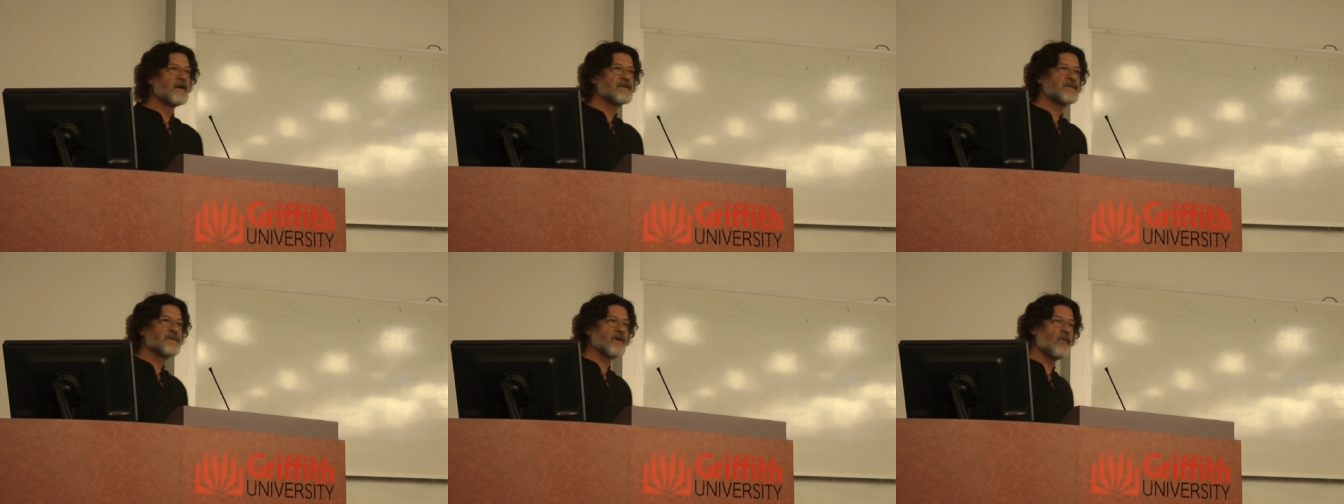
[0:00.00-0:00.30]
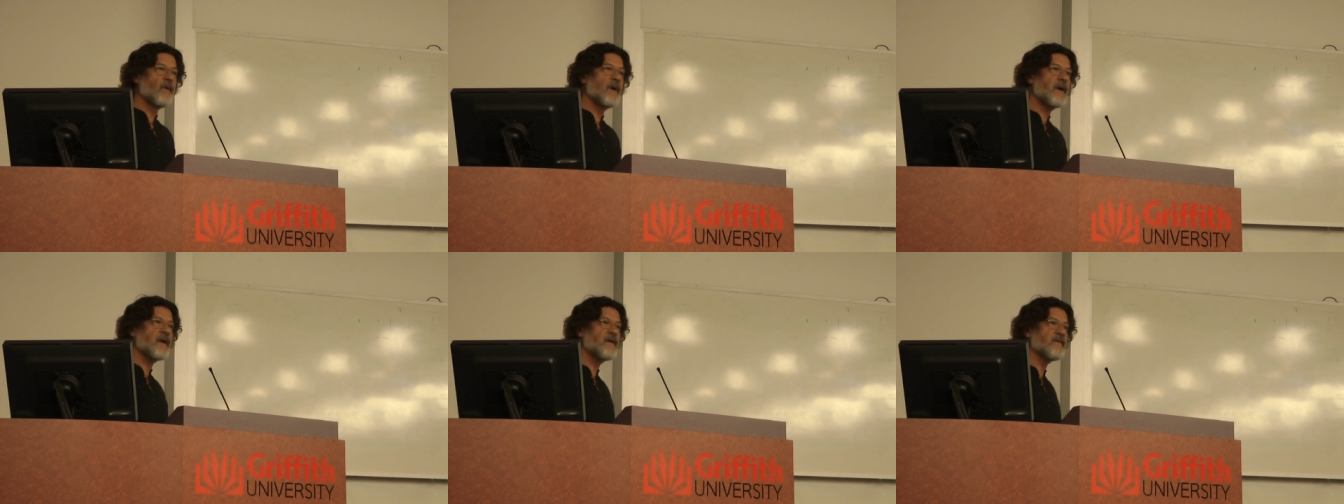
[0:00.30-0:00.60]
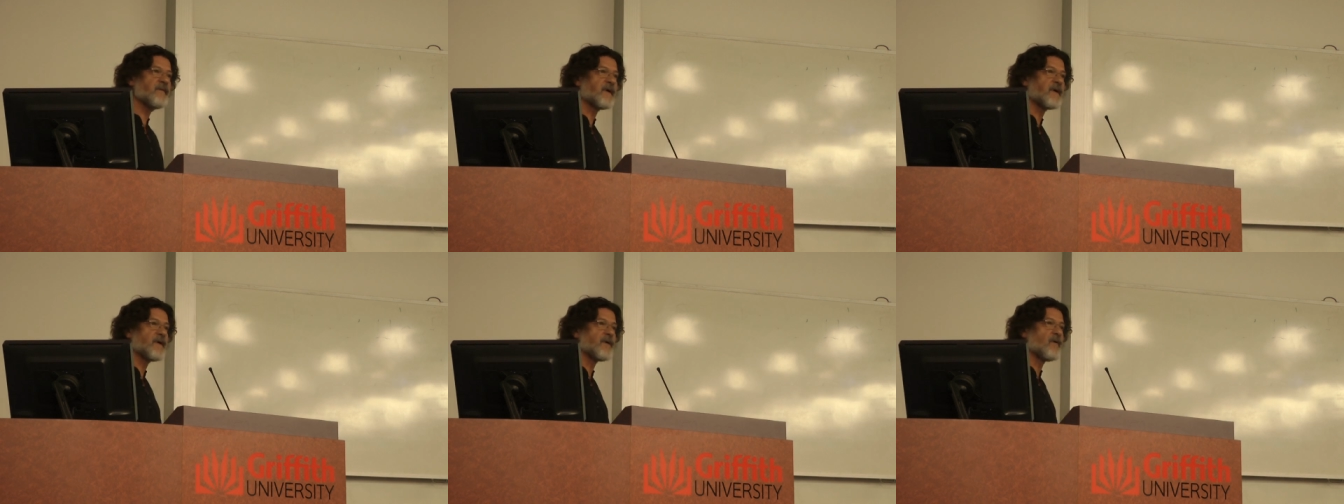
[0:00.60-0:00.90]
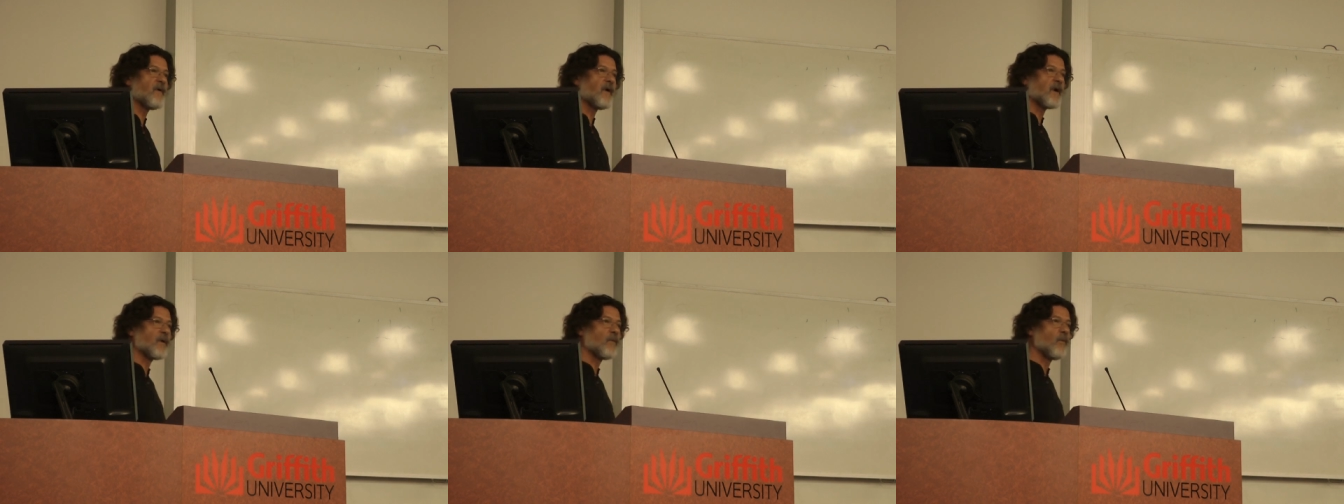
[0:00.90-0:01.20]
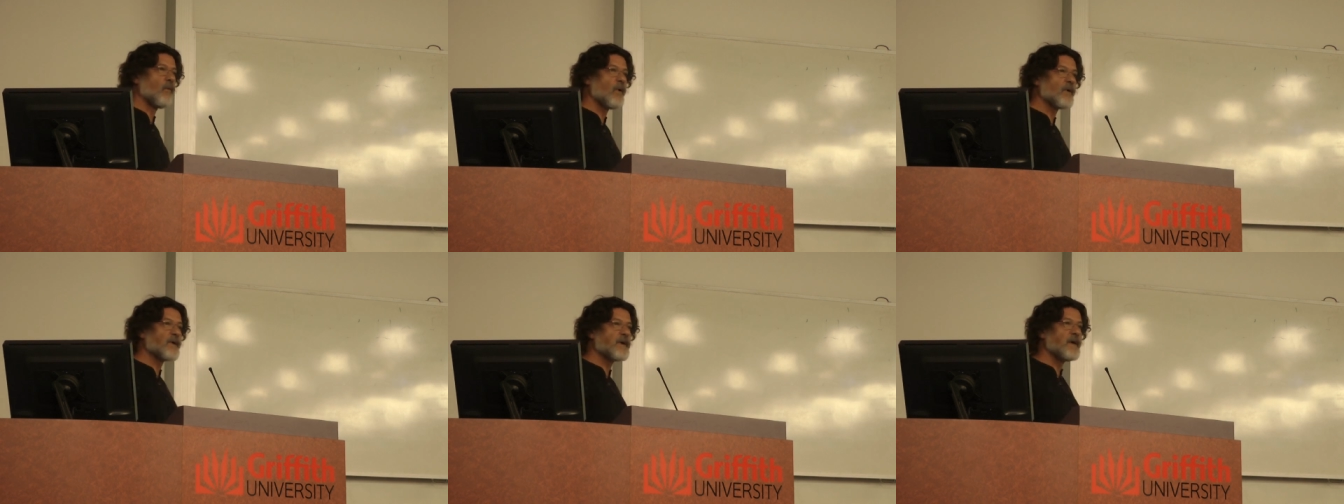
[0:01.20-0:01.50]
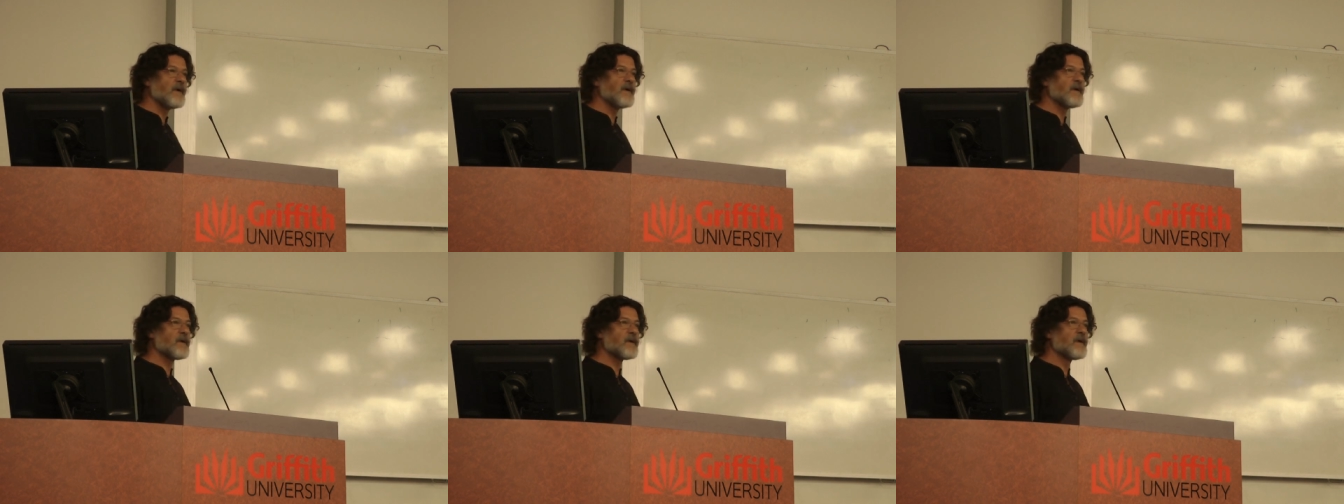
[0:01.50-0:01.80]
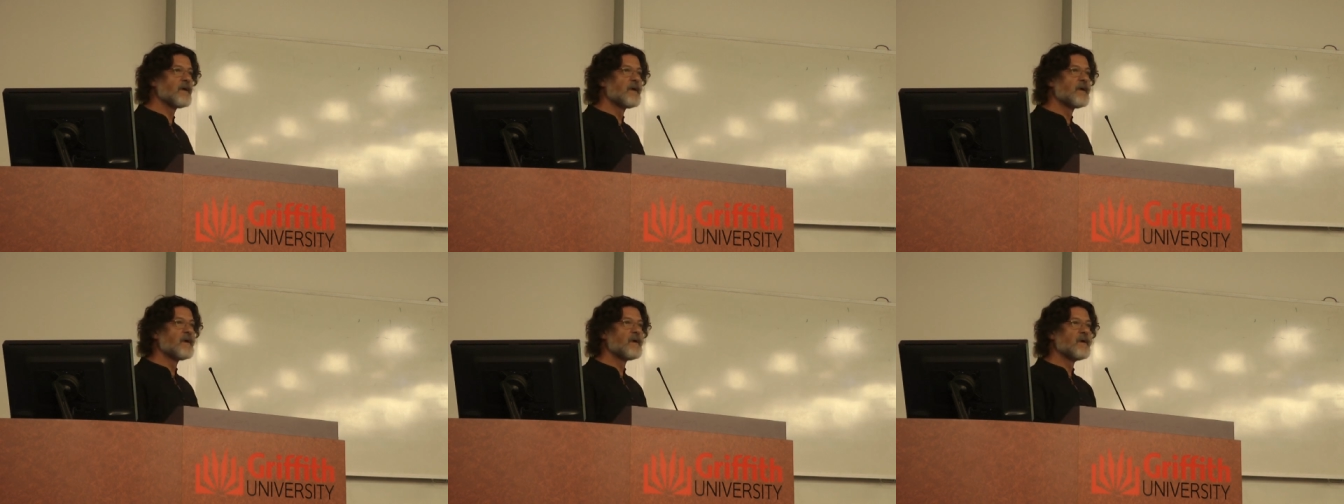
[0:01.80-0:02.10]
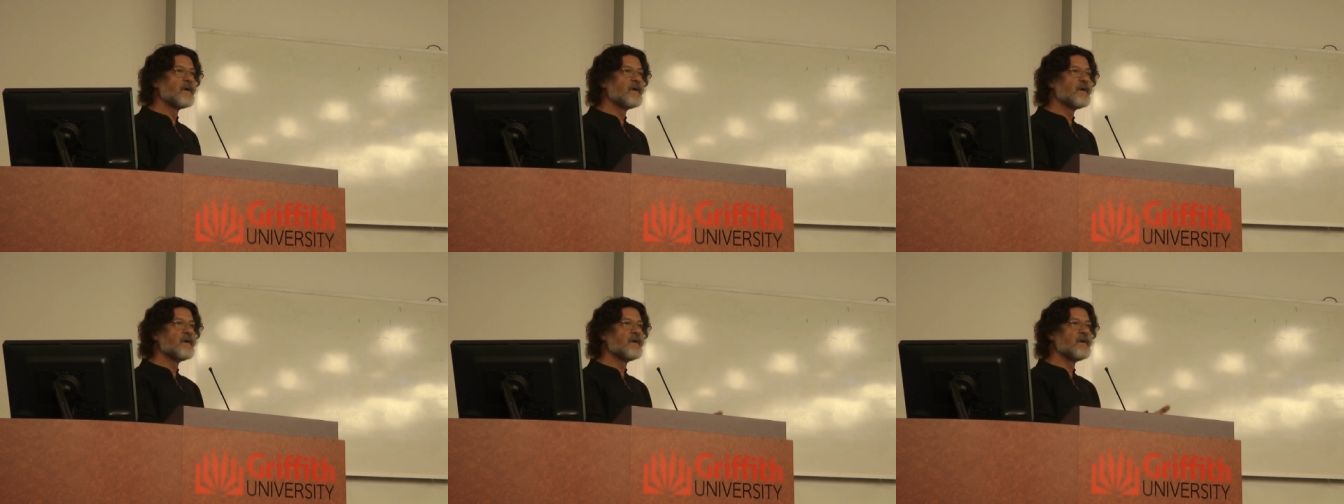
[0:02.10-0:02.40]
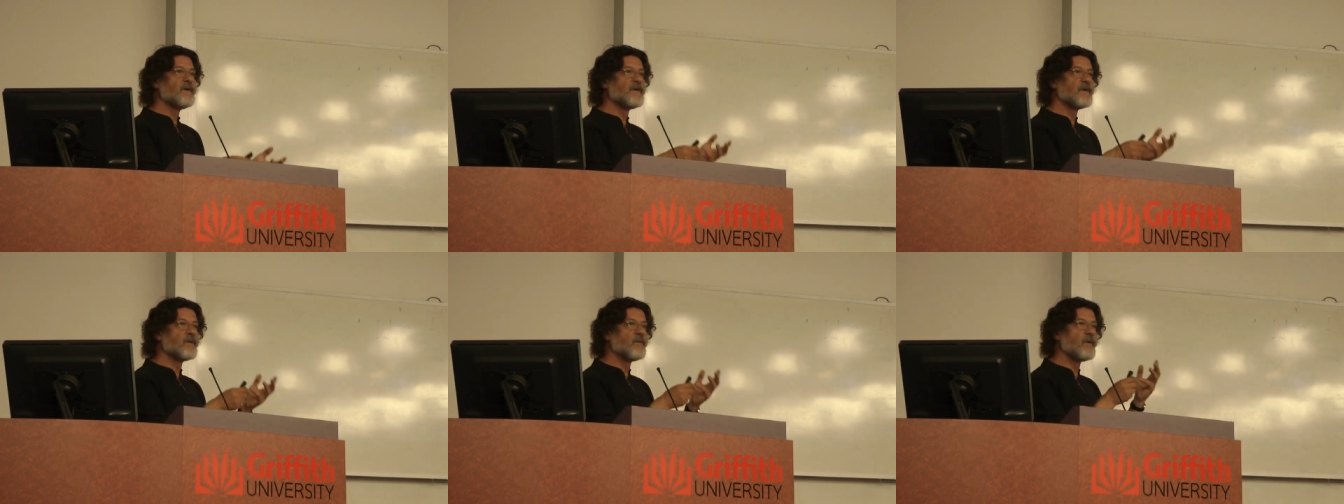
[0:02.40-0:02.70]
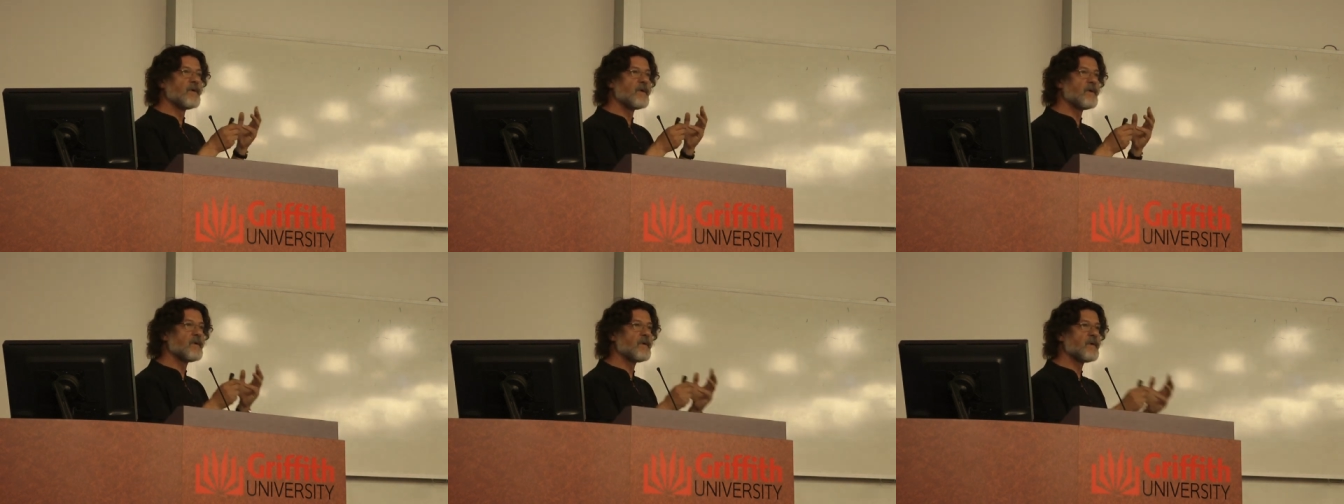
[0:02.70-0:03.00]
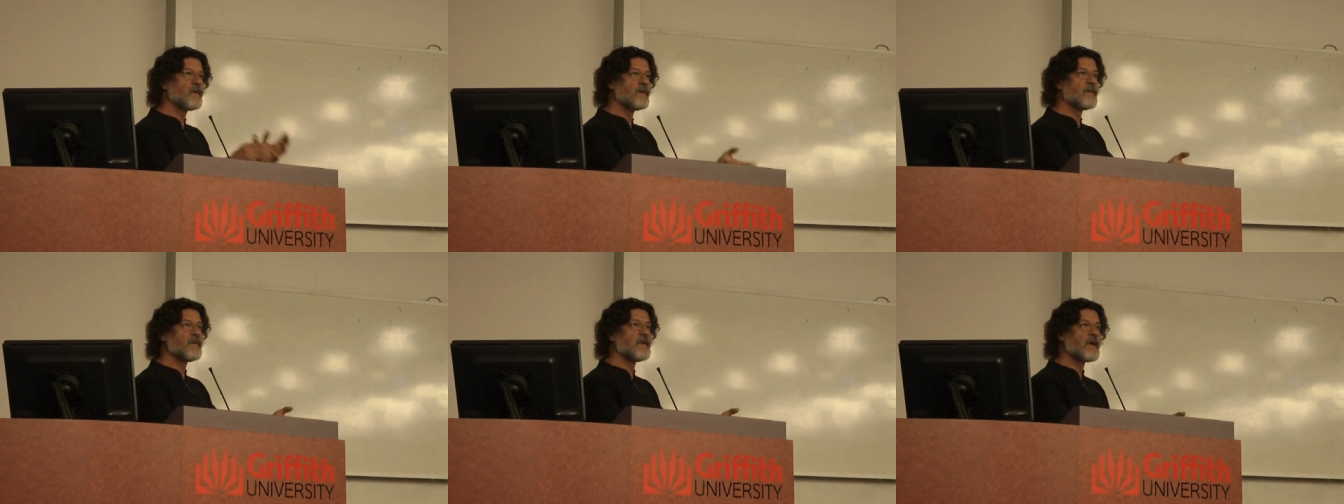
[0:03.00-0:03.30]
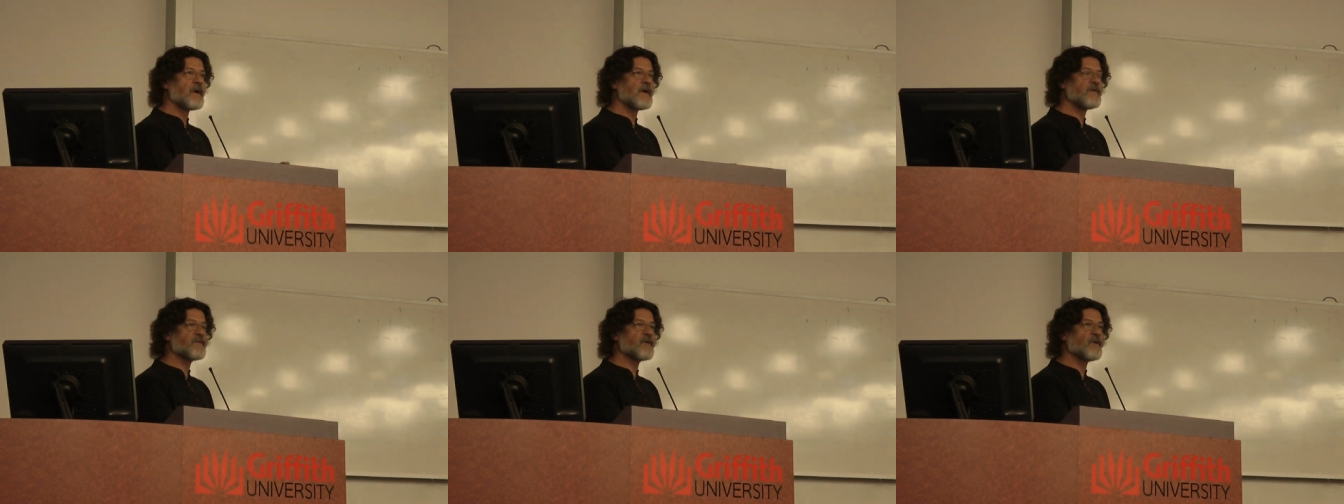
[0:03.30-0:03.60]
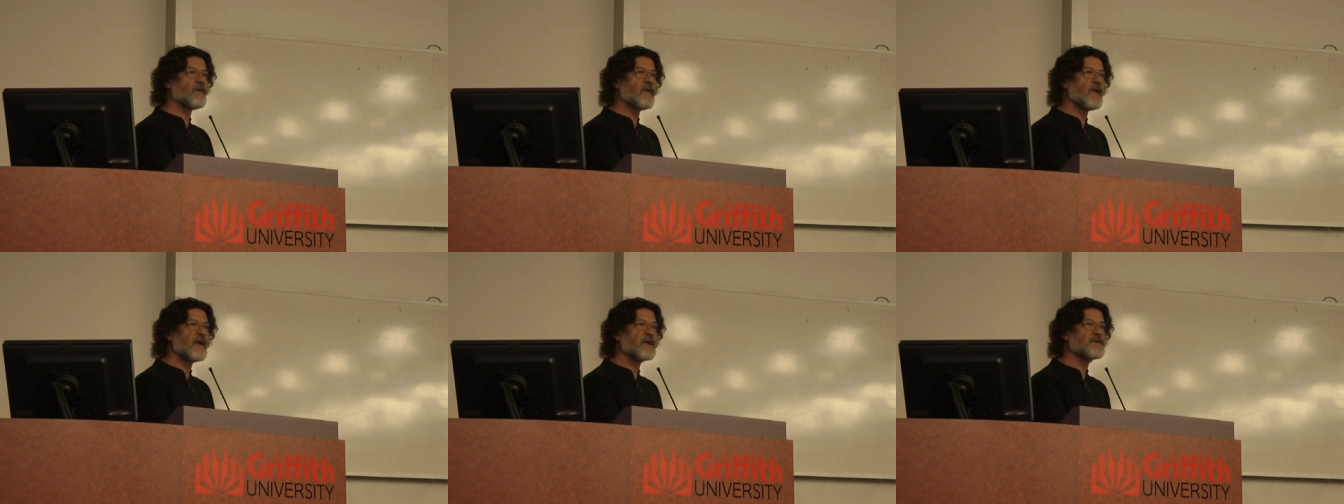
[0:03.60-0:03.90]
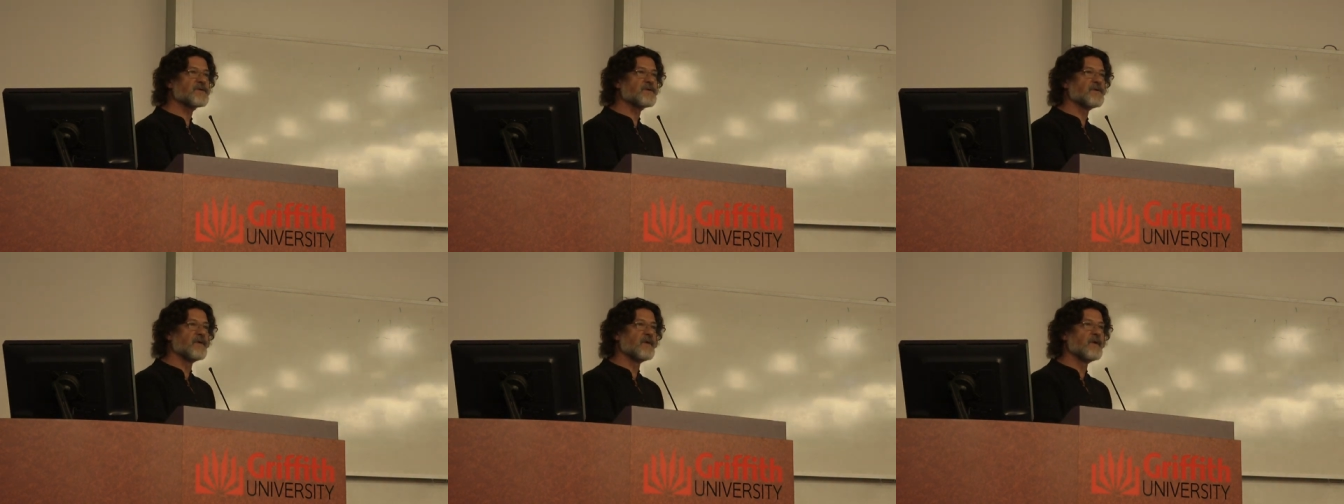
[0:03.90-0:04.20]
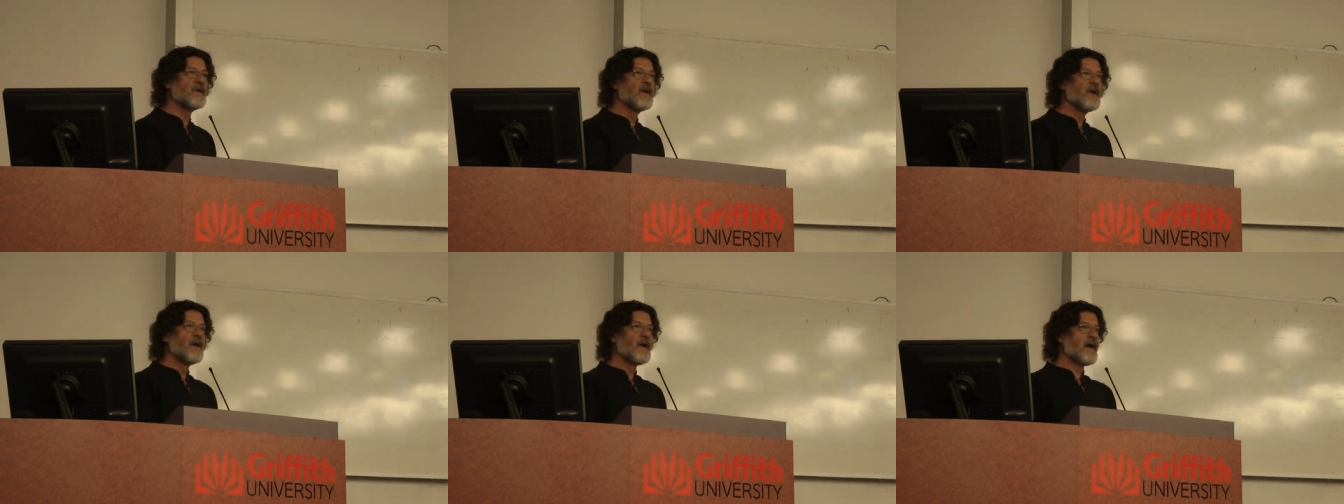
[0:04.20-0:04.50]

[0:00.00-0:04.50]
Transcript: So wherever you are walking, you will have connection.